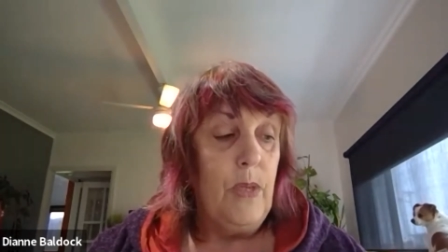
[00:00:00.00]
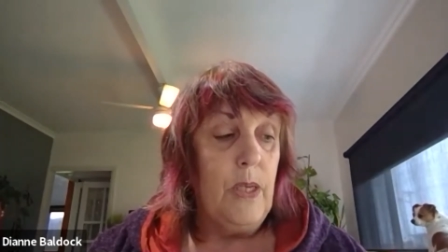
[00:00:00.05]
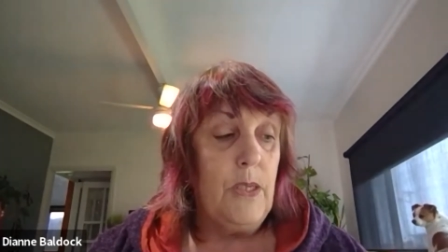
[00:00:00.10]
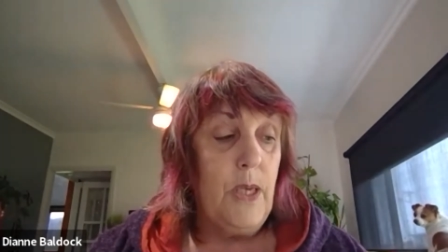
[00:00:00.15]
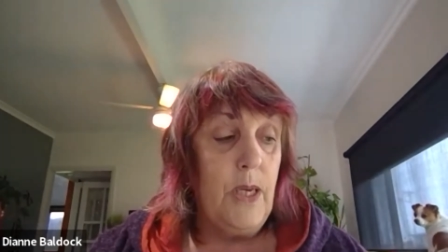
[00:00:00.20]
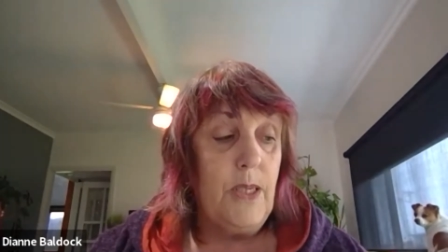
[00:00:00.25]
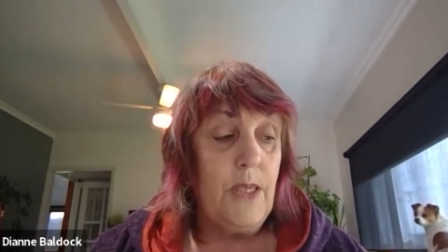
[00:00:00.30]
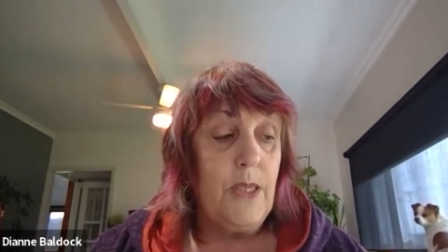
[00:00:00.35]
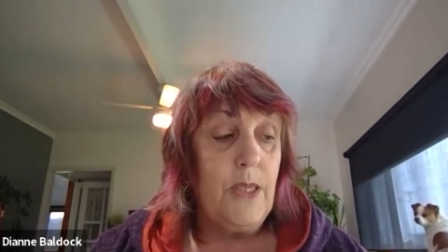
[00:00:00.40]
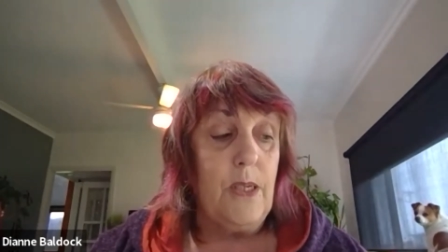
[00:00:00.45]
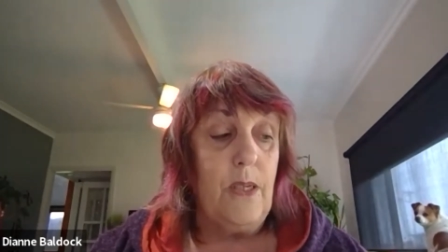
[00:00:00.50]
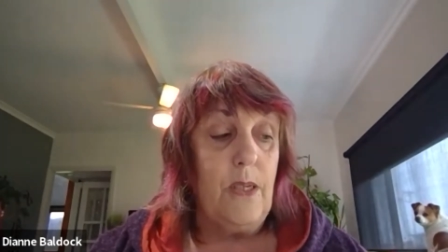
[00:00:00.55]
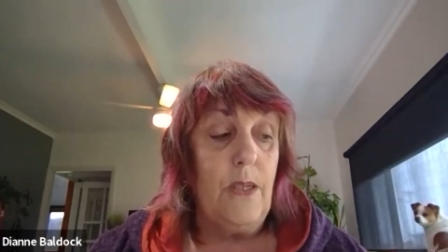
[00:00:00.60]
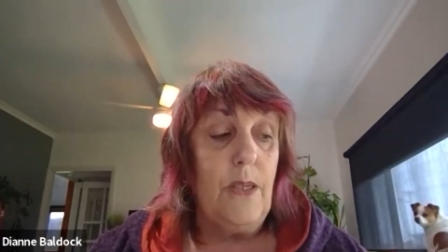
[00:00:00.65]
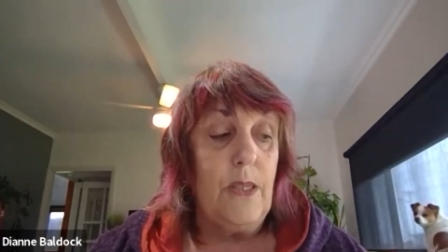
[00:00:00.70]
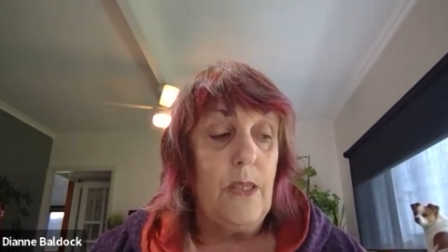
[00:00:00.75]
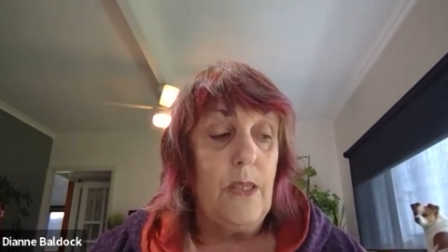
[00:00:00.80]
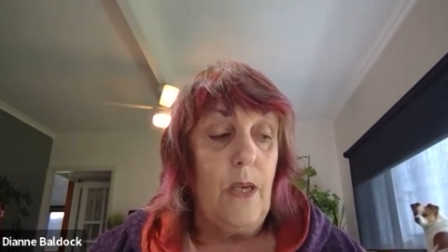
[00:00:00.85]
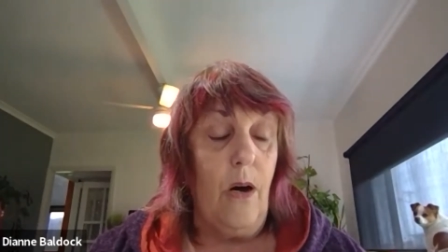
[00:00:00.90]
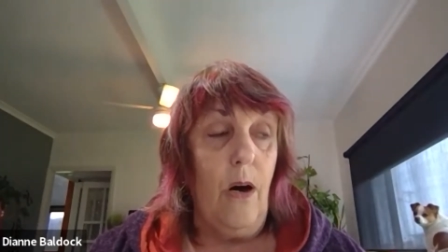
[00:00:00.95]

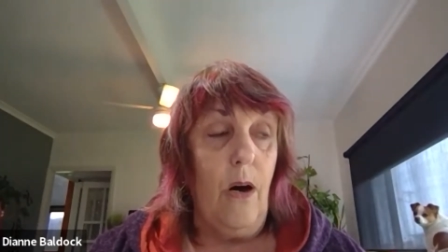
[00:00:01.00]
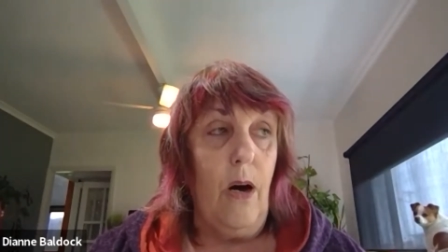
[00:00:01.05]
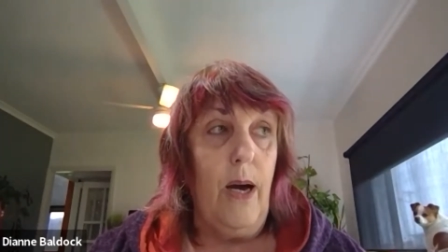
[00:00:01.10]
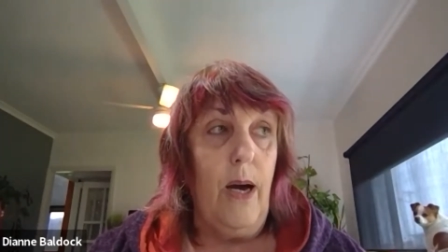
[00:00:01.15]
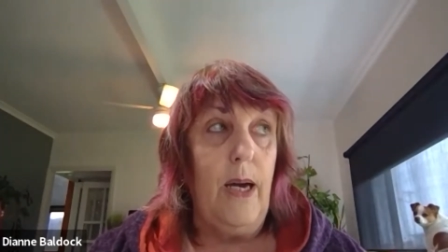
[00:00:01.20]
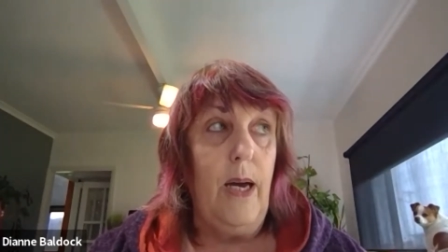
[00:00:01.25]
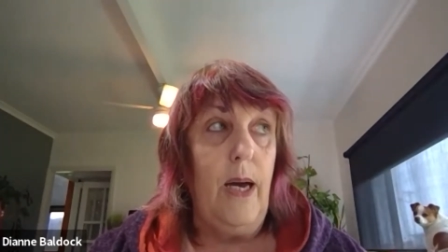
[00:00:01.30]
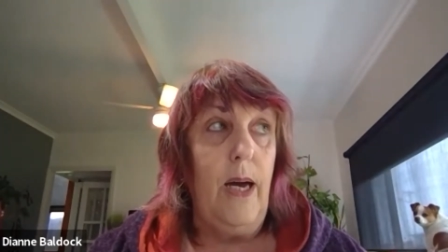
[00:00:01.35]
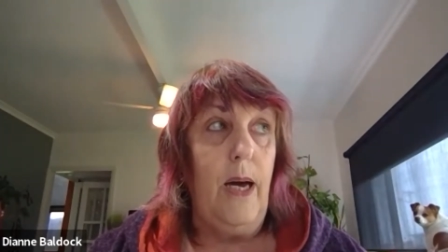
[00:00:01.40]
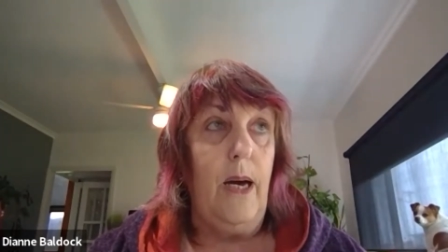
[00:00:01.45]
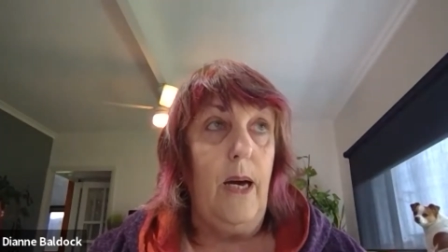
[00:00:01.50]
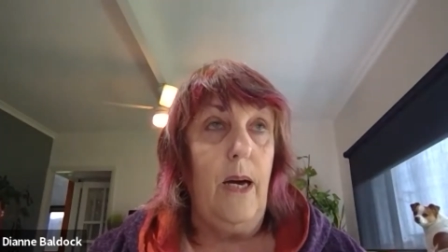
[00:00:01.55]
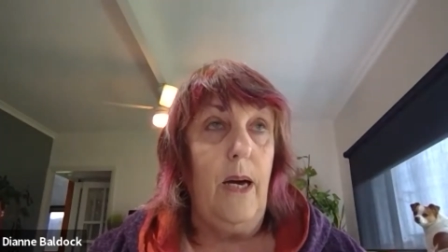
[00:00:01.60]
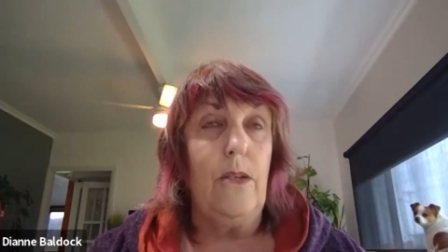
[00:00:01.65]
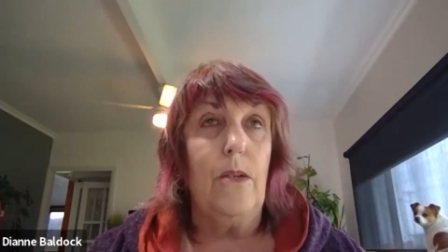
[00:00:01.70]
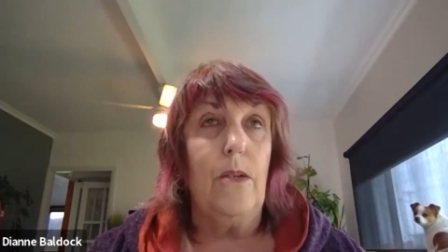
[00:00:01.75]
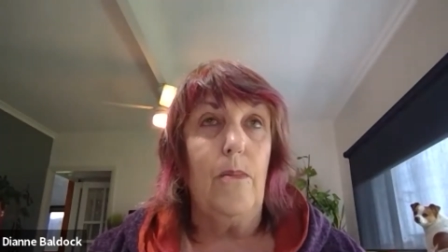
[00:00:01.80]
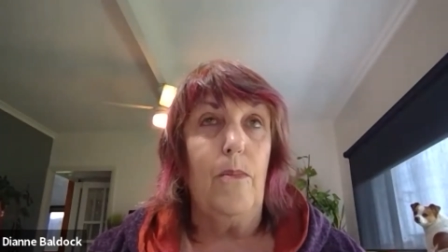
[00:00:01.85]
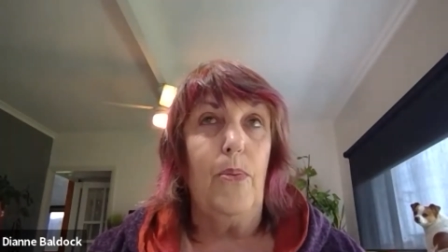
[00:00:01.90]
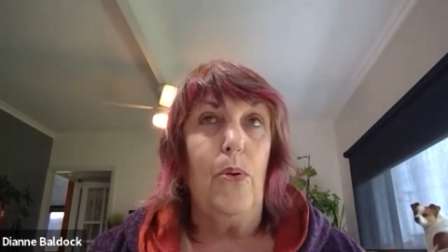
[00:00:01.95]
testers, I
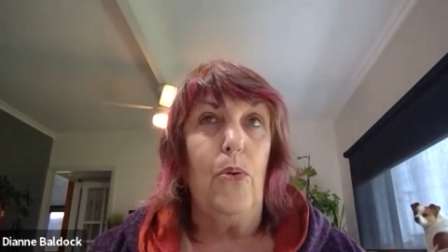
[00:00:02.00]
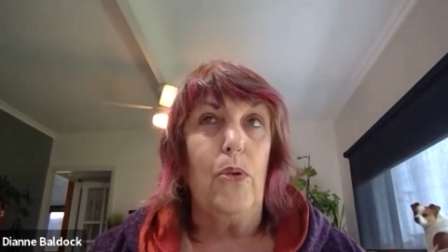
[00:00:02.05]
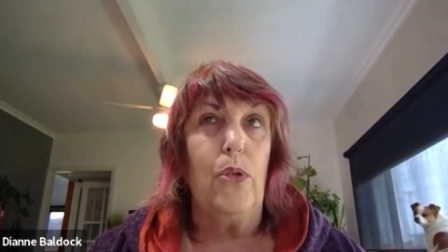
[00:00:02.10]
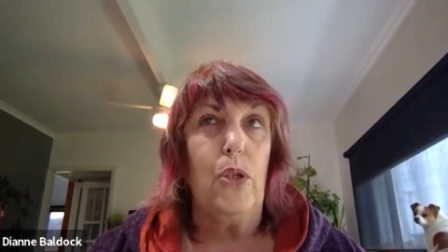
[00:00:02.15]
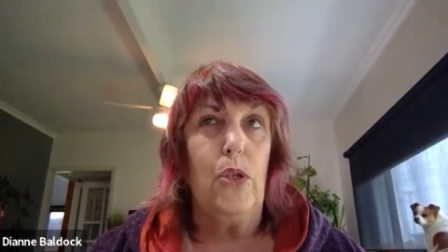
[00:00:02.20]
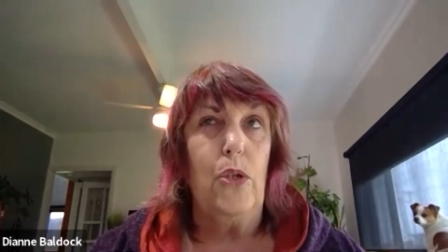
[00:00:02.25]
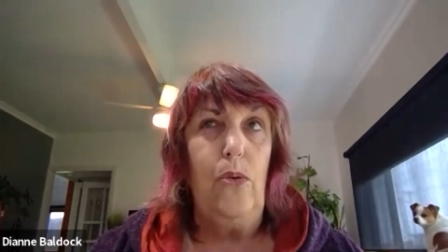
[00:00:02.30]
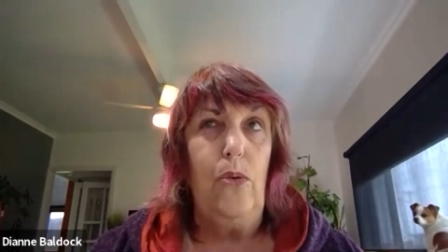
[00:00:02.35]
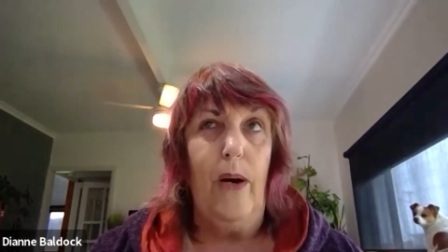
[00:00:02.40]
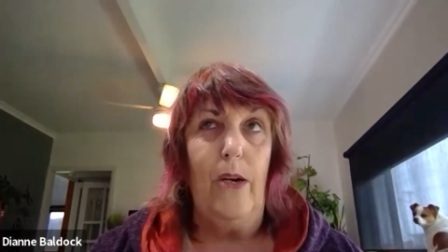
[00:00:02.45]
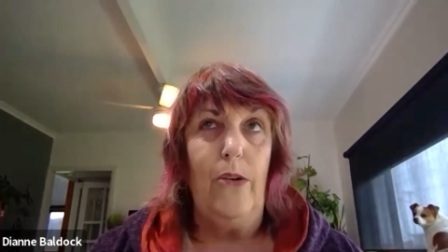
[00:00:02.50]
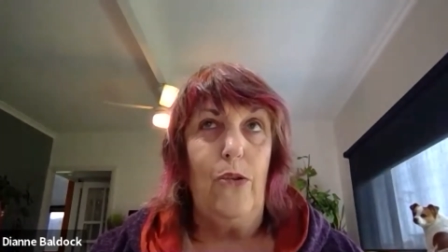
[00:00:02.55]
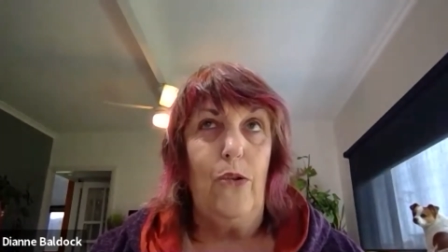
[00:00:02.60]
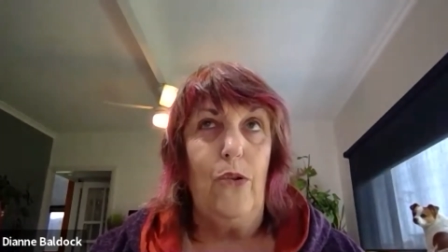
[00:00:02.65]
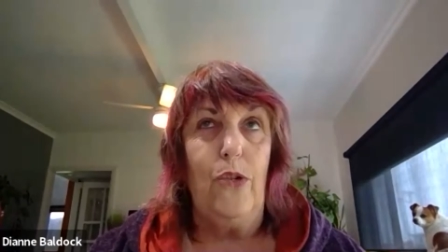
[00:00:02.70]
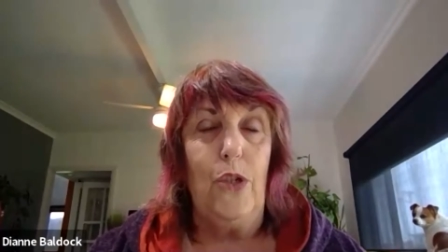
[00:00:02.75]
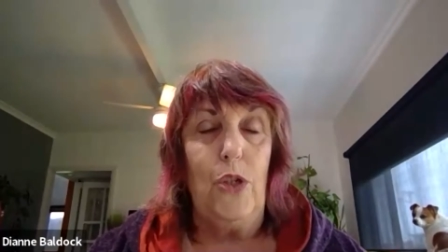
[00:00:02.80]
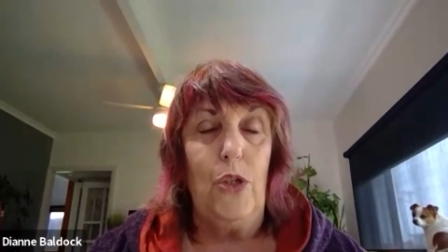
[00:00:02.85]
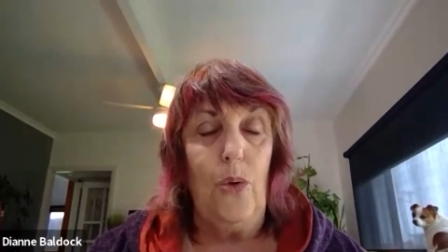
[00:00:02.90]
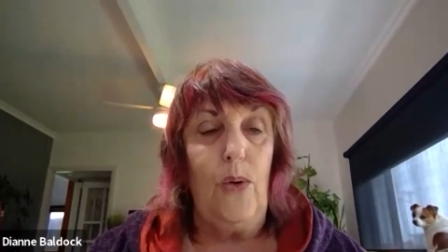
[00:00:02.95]
had put
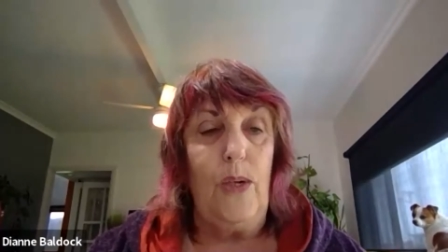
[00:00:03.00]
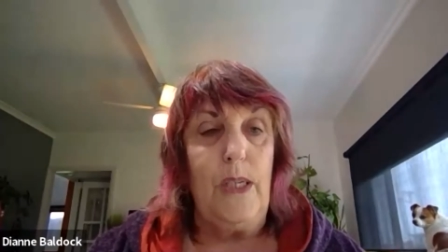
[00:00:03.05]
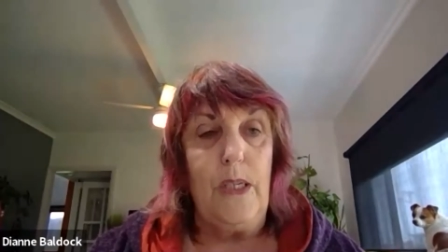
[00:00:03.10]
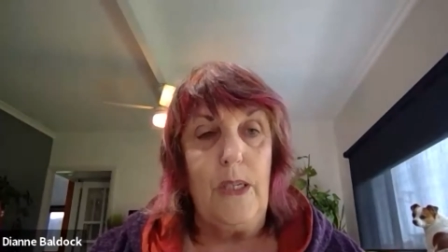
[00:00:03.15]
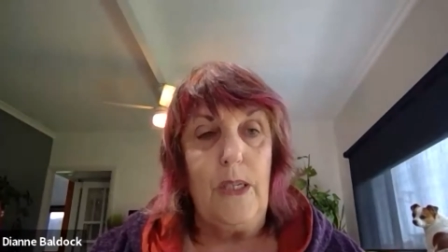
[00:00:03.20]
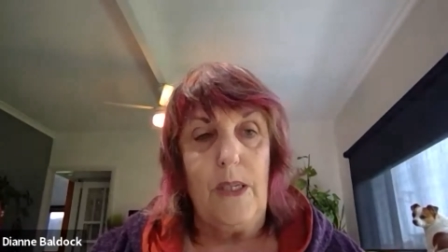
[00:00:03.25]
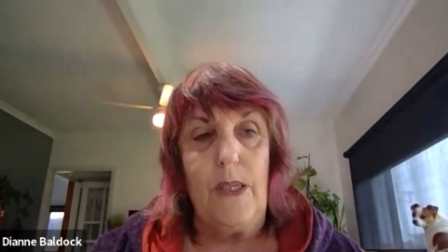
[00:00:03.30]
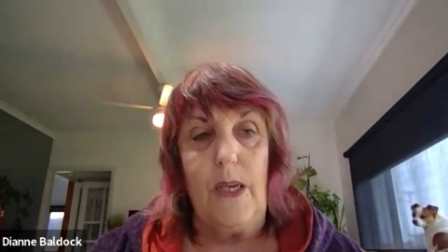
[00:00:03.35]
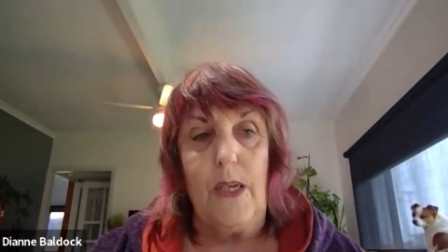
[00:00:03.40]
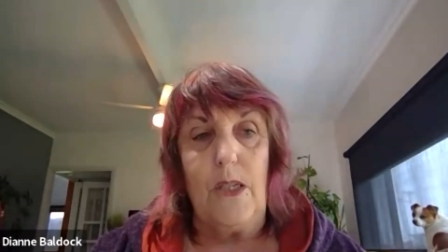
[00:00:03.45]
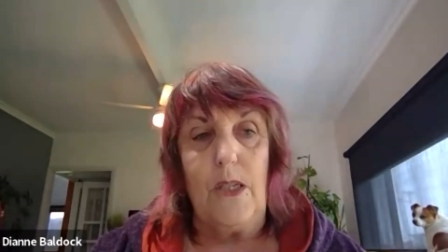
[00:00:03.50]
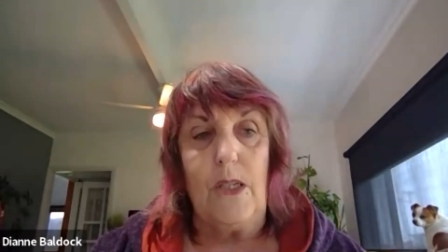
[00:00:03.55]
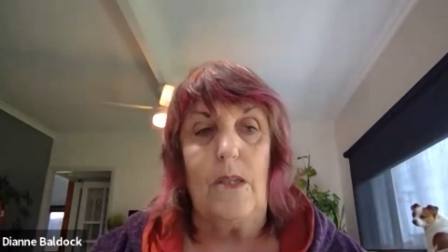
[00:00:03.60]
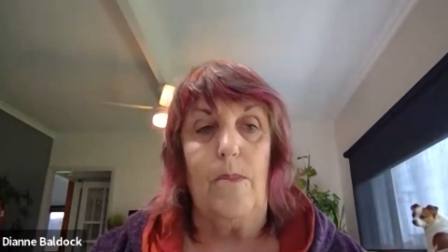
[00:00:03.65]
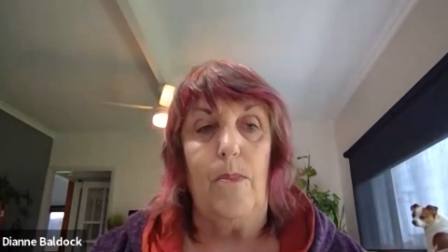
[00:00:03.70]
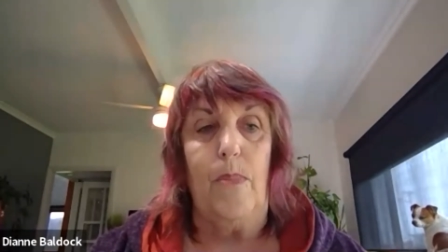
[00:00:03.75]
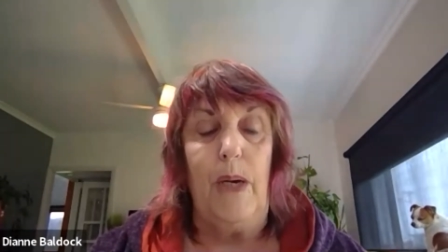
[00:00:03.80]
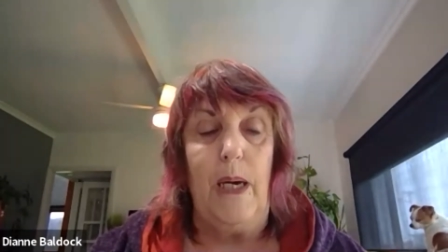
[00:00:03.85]
226